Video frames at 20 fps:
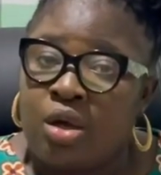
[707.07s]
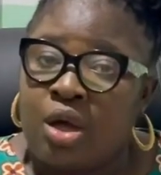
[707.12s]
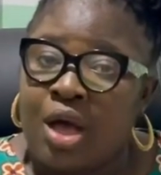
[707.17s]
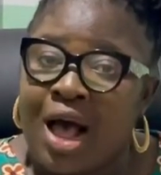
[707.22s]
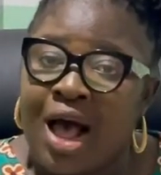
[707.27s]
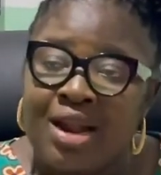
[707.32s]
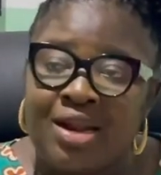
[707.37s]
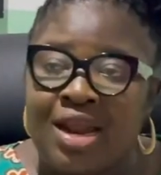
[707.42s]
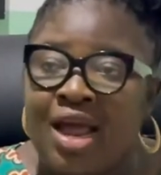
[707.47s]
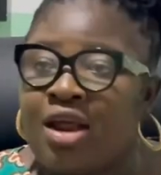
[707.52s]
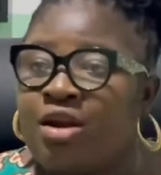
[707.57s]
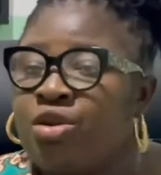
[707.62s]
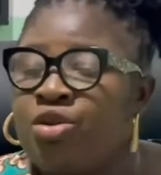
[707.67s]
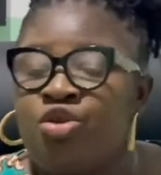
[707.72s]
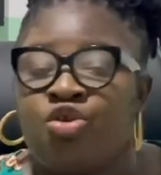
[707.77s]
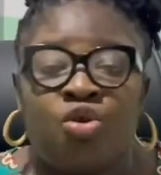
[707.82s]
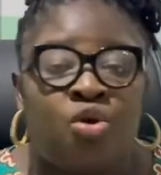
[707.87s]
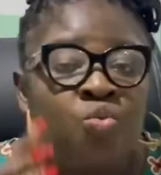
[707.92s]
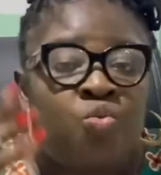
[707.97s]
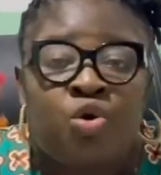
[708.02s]
And then we
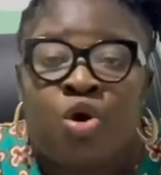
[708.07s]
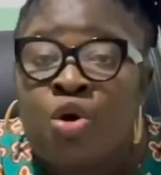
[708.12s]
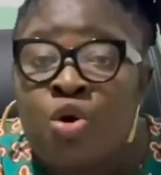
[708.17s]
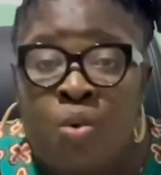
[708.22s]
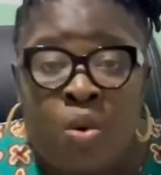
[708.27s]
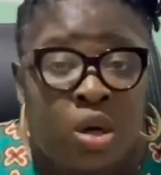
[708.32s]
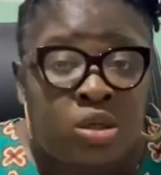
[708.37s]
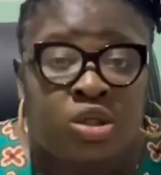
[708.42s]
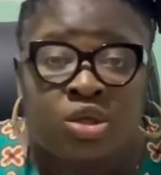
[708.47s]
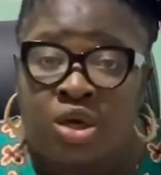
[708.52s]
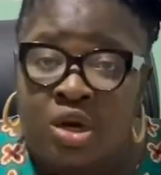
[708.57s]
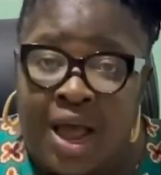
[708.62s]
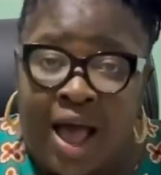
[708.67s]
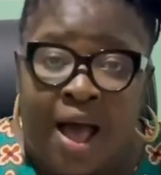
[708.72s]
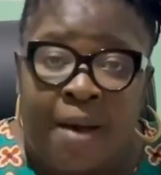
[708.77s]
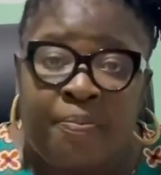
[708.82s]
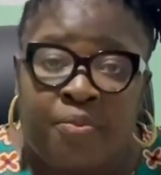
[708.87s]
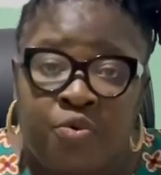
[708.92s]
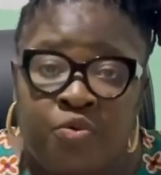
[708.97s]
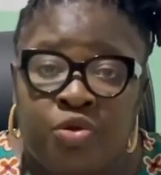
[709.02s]
don't know what's going to
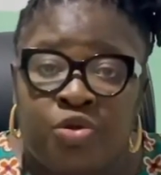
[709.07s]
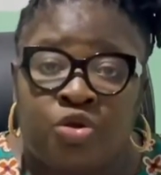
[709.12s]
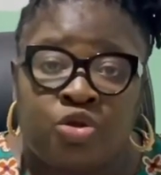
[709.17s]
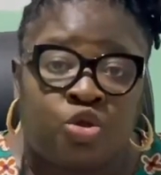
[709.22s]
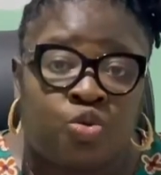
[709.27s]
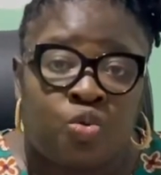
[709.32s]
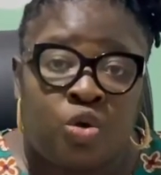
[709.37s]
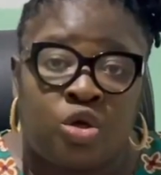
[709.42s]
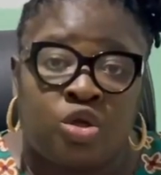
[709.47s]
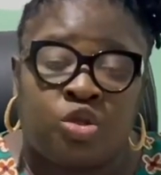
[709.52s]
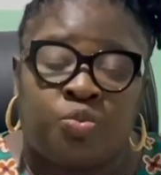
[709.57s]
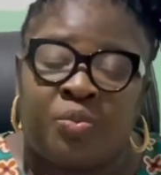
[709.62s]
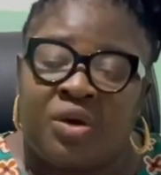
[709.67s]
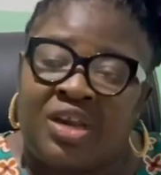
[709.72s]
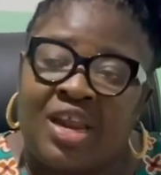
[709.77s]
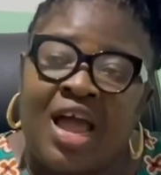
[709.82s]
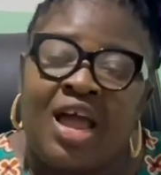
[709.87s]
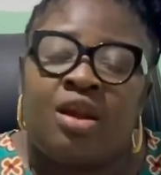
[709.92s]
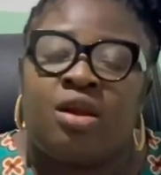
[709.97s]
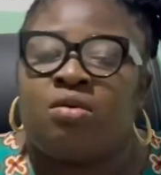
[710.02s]
happen with those ones, but
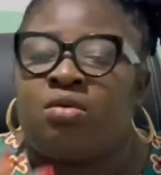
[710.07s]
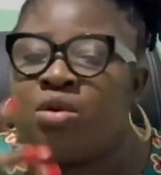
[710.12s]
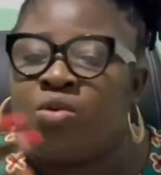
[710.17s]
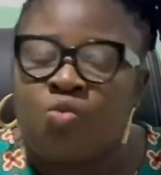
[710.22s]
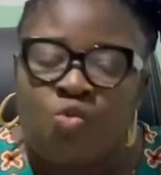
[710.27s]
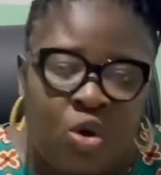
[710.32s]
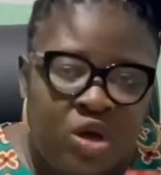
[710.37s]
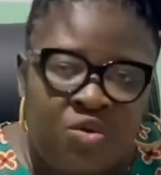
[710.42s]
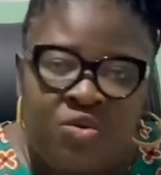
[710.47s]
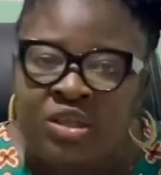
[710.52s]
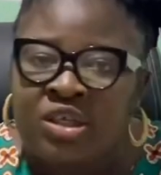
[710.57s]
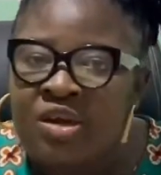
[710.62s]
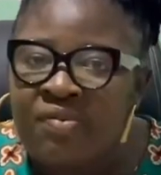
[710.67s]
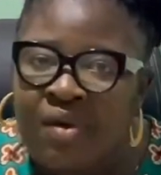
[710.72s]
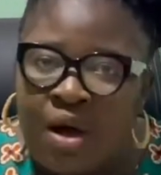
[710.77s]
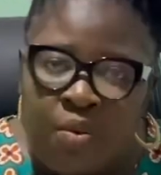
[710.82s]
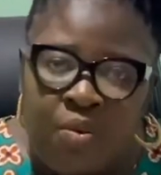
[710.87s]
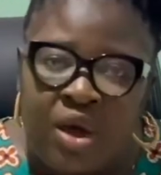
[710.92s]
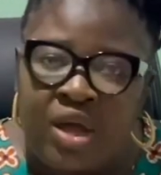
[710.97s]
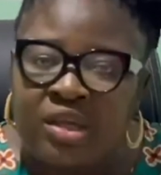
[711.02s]
then
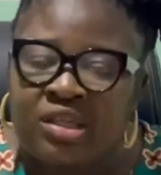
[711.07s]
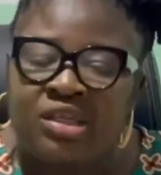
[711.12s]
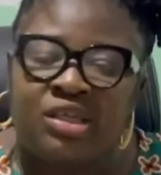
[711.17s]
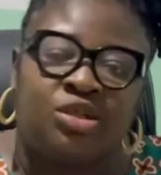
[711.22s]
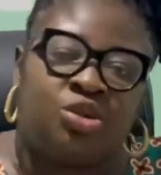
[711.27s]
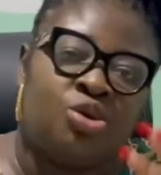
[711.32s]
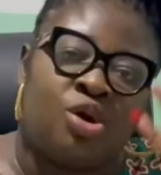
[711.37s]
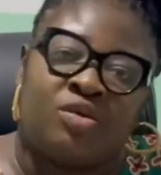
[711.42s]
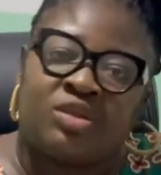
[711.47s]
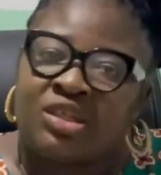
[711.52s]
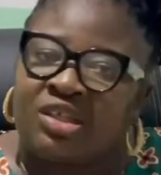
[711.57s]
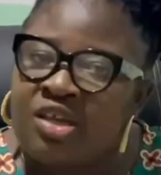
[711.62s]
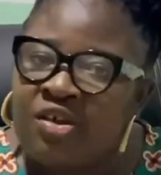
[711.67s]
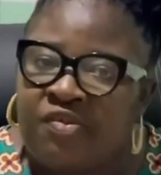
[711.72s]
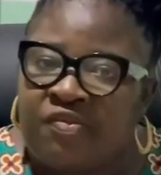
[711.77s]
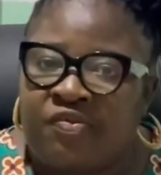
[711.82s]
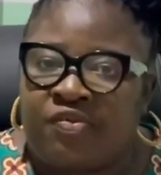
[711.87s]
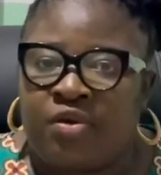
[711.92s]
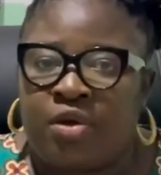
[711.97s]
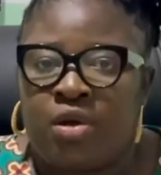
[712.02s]
whichever way it is, you're
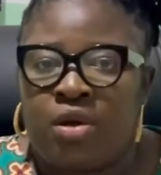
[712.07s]
safe.